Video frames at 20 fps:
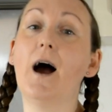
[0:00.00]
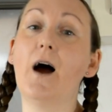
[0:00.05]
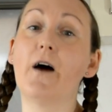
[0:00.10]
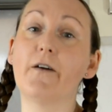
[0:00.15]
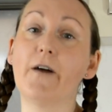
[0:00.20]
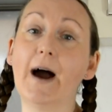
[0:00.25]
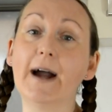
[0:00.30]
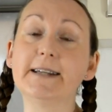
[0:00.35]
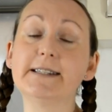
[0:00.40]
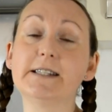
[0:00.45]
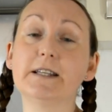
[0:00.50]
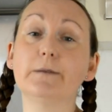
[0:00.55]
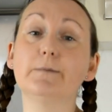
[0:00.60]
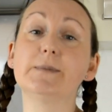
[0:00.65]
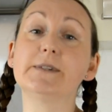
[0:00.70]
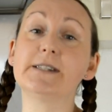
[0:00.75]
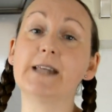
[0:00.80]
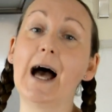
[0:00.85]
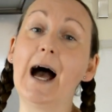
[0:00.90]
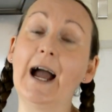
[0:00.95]
are
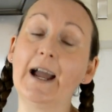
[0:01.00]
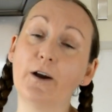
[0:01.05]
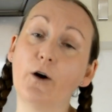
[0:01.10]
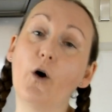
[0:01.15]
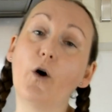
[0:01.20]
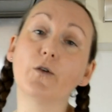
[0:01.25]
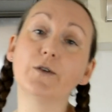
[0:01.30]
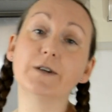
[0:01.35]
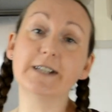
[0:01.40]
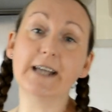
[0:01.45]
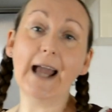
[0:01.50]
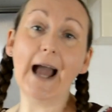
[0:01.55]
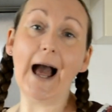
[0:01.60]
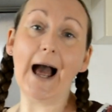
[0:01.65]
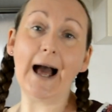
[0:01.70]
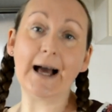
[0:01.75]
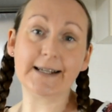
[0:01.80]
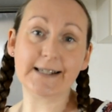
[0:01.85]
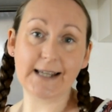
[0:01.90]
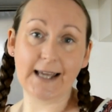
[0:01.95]
items that I already
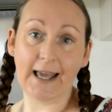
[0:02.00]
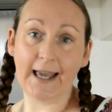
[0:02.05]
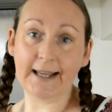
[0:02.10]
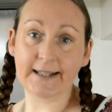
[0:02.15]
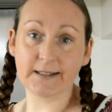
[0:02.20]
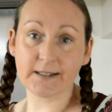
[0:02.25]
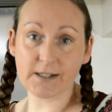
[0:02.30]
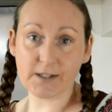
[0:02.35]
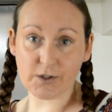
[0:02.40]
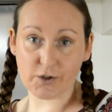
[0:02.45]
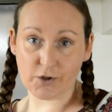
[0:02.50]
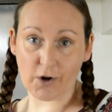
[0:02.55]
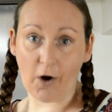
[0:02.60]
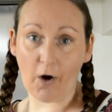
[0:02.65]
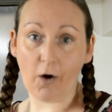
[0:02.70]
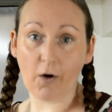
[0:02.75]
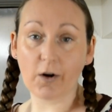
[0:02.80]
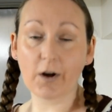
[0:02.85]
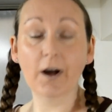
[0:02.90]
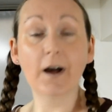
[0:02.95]
had in
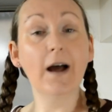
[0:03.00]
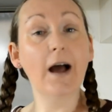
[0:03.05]
stock.